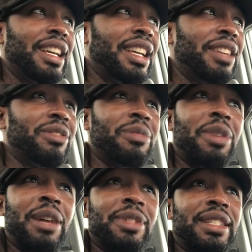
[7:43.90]
It was a
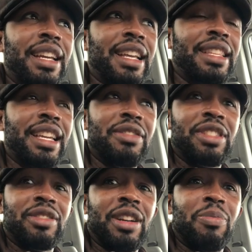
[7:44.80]
bad mistake. I think he was
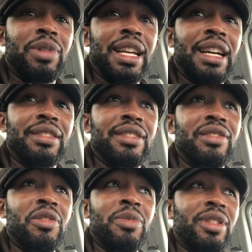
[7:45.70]
just trying to play it out to
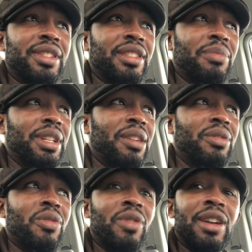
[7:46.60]
Zuma or something. I don't
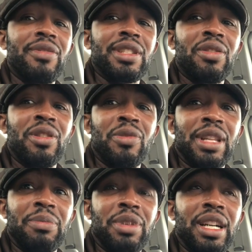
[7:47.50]
know where he was going with
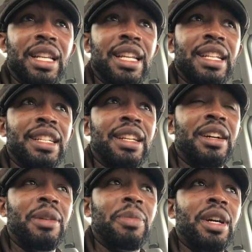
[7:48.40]
it, but it ended
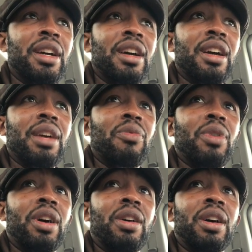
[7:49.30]
up
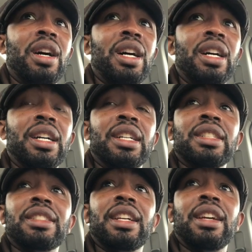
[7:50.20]
on
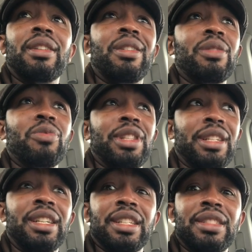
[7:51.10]
with
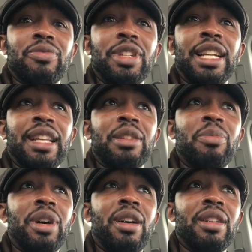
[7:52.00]
us. We got the
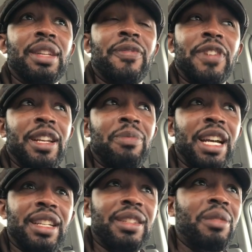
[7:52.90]
ball and fed it
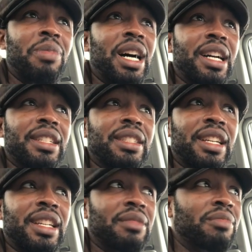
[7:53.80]
back into the box,
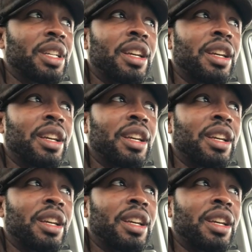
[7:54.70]
and